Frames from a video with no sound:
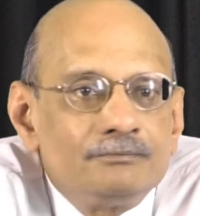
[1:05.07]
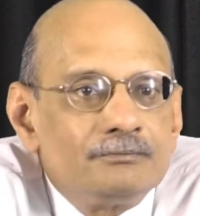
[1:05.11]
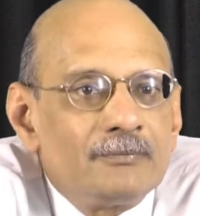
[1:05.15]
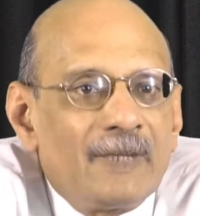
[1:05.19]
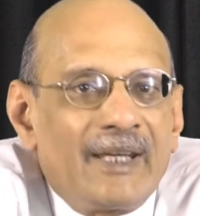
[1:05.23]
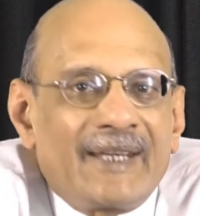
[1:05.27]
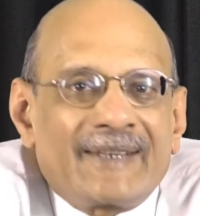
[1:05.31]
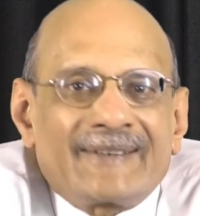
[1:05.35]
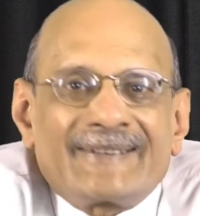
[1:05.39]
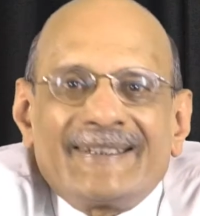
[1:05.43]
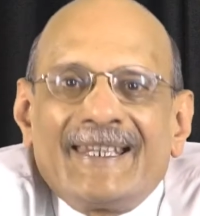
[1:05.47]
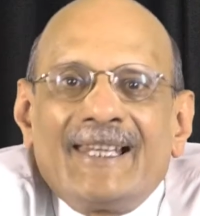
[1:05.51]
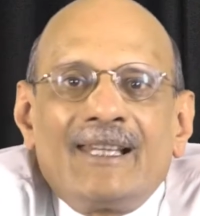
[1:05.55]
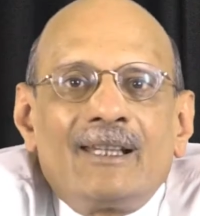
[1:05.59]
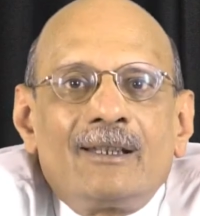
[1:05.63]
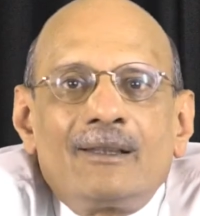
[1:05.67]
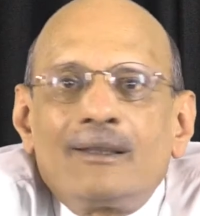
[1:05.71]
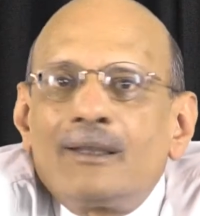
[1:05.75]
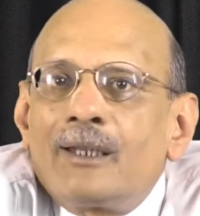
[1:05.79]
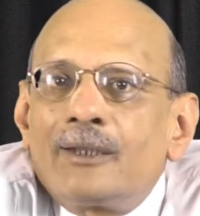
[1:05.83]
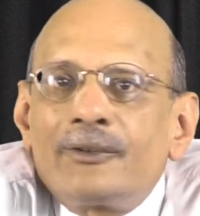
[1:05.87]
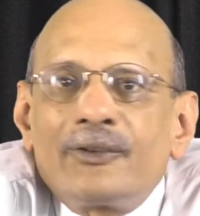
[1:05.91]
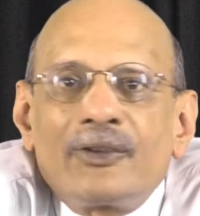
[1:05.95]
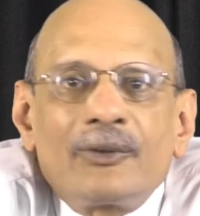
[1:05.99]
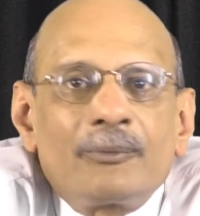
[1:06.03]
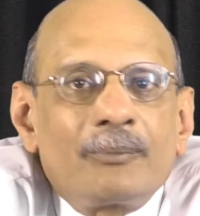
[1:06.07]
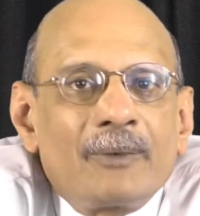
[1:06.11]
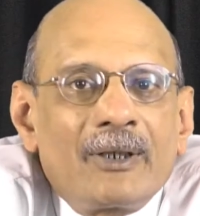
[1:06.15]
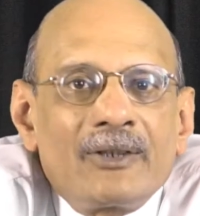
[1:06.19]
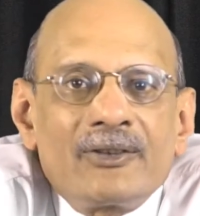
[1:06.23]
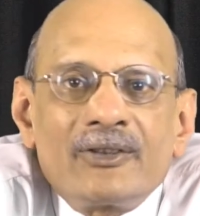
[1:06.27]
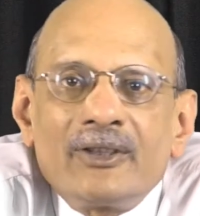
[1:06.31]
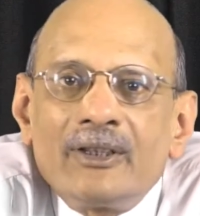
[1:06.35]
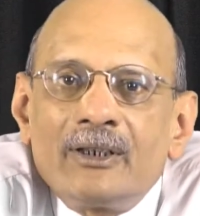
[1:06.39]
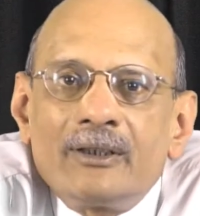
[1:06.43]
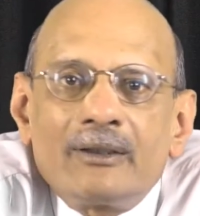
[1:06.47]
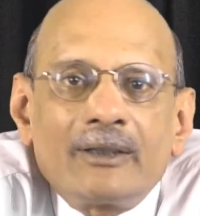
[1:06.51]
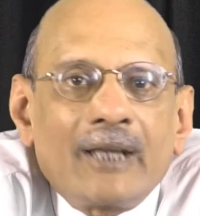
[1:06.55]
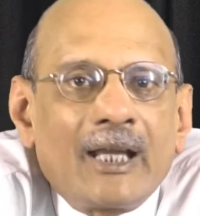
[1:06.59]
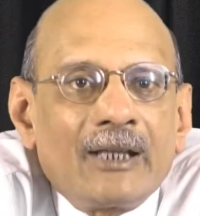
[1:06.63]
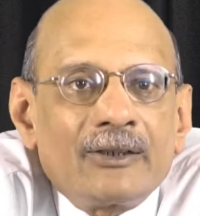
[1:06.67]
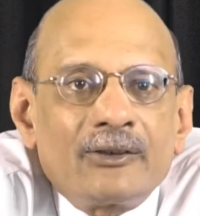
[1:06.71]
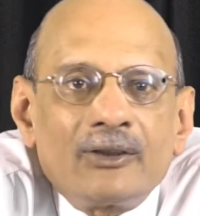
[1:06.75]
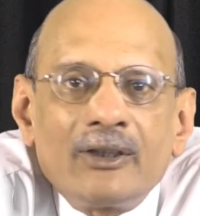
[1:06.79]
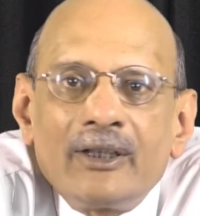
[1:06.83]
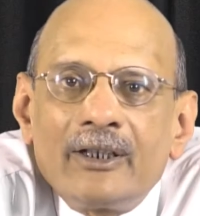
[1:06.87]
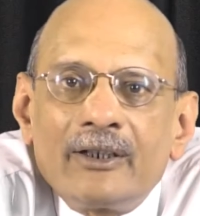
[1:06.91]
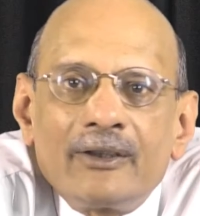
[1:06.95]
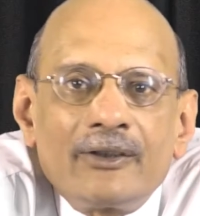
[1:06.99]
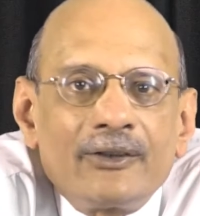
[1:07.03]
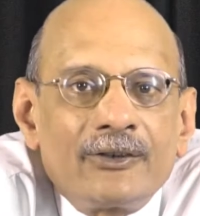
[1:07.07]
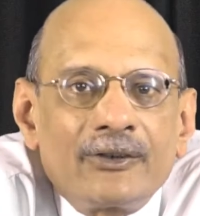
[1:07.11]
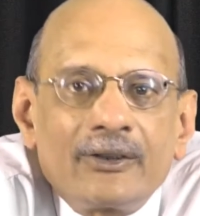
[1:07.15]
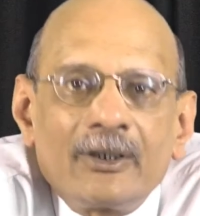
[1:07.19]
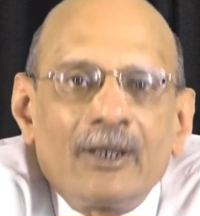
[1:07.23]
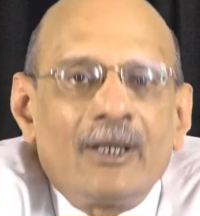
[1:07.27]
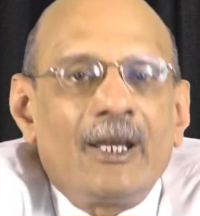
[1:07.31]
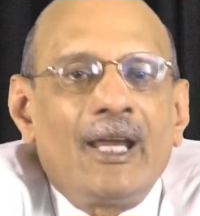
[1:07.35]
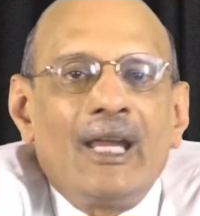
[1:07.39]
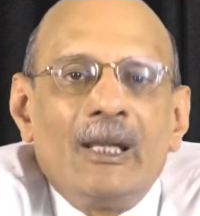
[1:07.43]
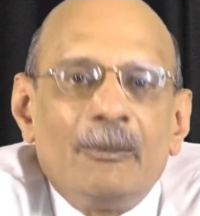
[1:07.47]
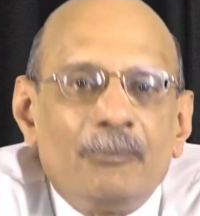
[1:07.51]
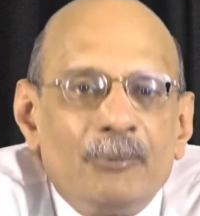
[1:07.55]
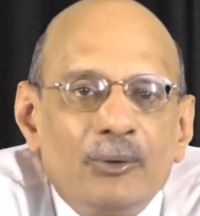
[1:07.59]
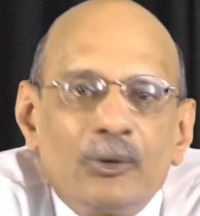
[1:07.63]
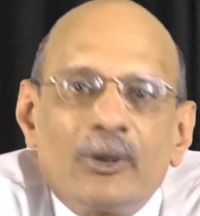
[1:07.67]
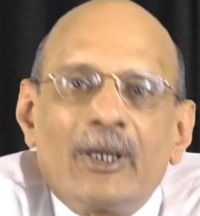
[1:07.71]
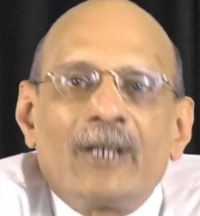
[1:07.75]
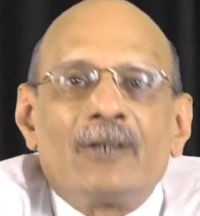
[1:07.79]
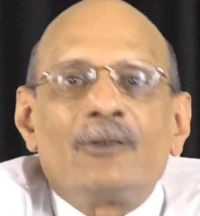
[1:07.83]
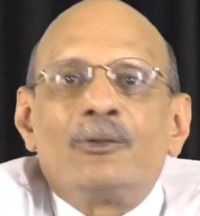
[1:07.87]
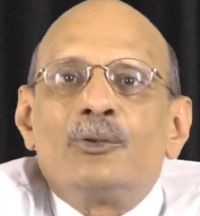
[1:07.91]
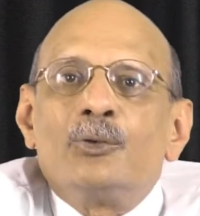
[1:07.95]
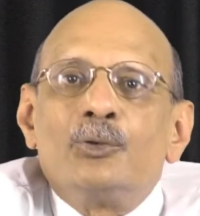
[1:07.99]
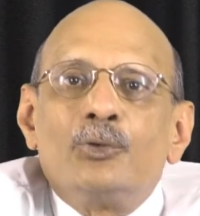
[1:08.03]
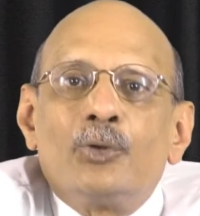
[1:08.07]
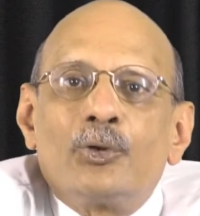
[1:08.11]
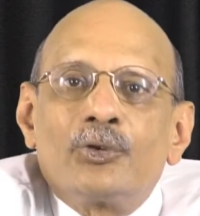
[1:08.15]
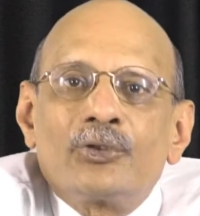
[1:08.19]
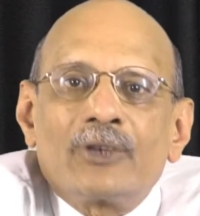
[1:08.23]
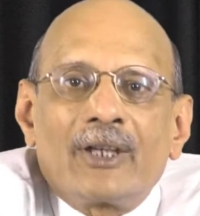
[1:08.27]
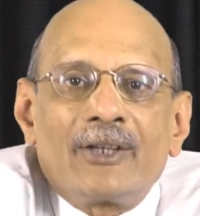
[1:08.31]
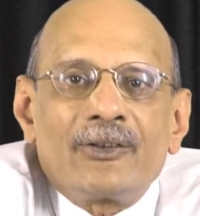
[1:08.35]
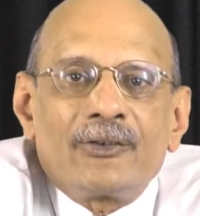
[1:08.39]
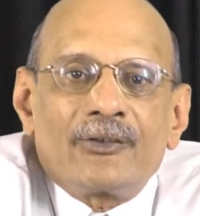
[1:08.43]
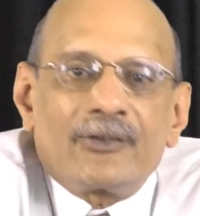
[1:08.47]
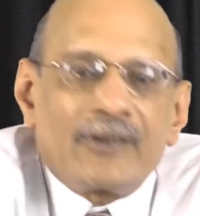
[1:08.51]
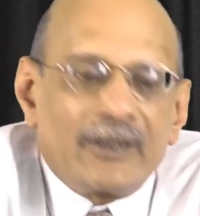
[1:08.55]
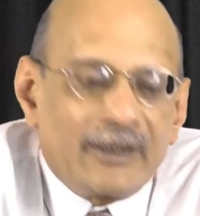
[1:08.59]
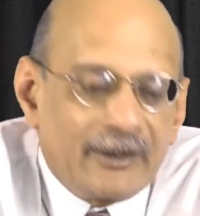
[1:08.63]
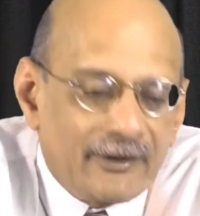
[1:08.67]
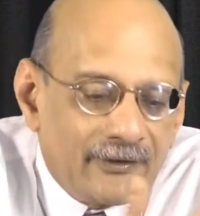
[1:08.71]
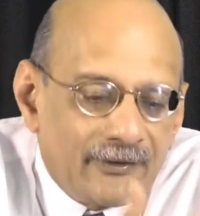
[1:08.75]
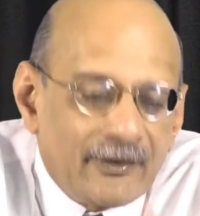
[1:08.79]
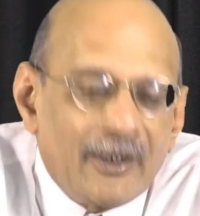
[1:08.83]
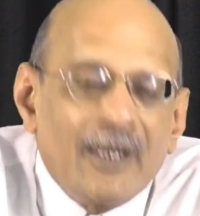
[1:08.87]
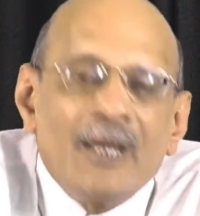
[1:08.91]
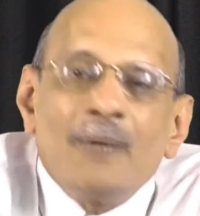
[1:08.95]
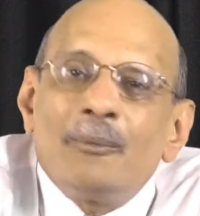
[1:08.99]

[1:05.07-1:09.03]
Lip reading: Excel, other spreadsheet calculators help you kind of do those kinds of things.